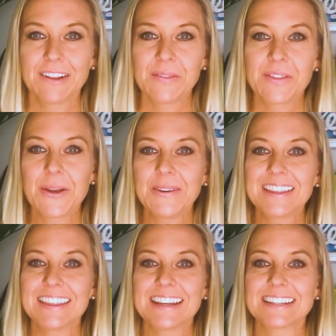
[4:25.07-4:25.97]
The only
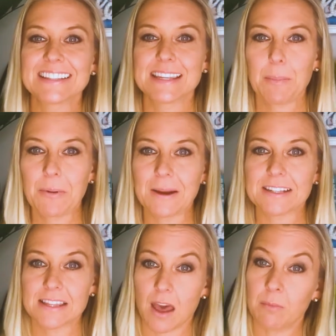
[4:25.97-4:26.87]
thing that separates
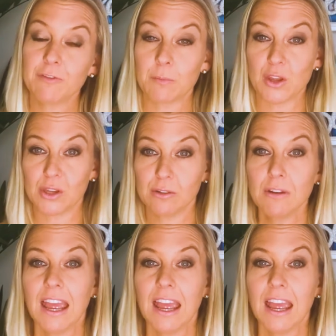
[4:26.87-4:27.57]
them from you